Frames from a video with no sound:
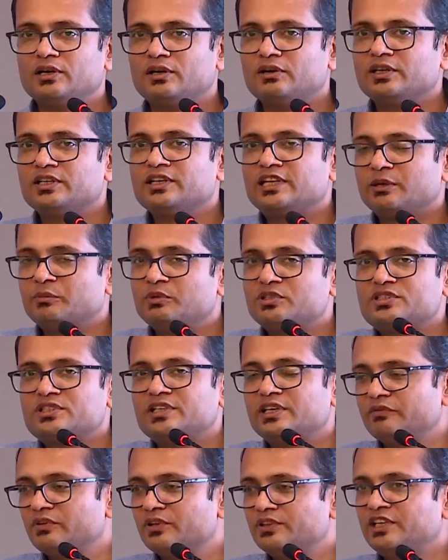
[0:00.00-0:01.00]
in
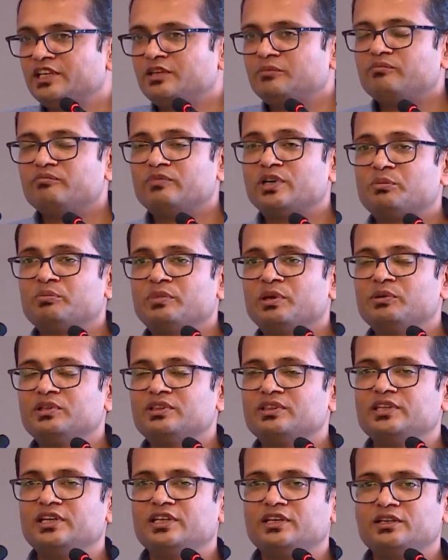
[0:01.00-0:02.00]
chemistry, everything, but maybe
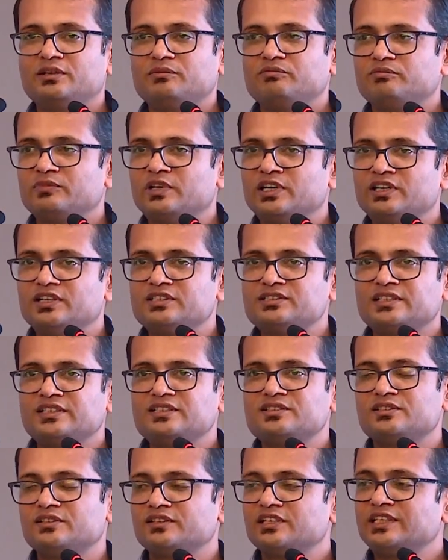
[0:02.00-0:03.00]
they
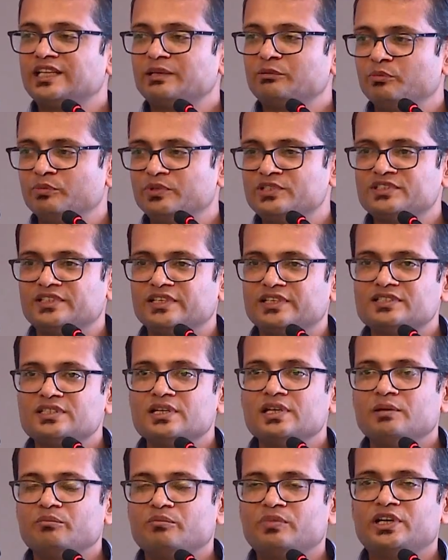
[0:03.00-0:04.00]
understand certain type of business,
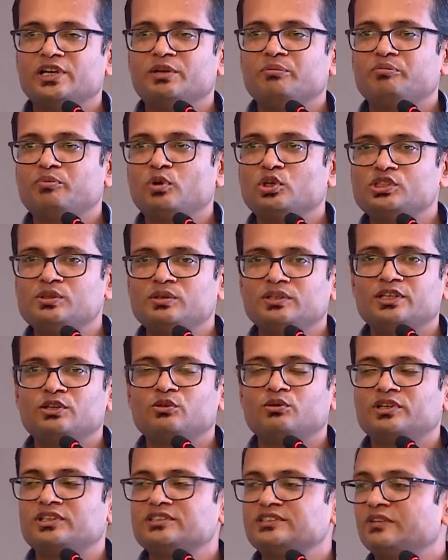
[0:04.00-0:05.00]
but they possibly they
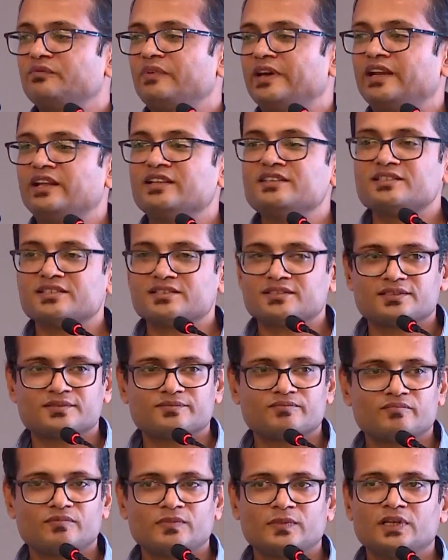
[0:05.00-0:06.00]
don't understand finances.
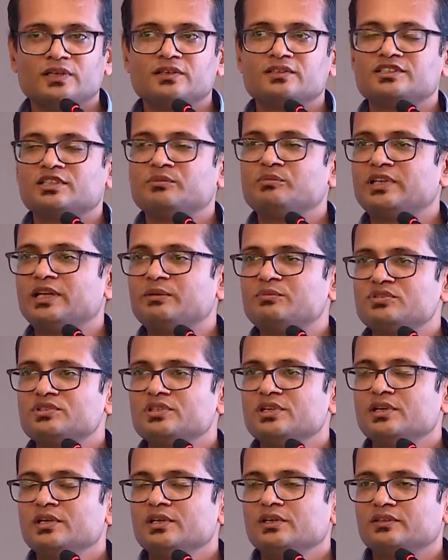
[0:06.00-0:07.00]
Sometimes
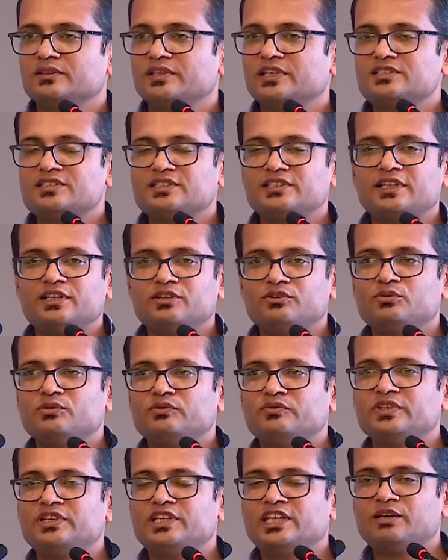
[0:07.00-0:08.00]
they say that
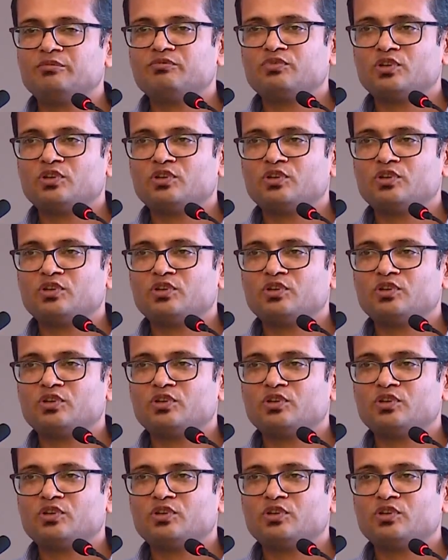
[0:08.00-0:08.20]
we came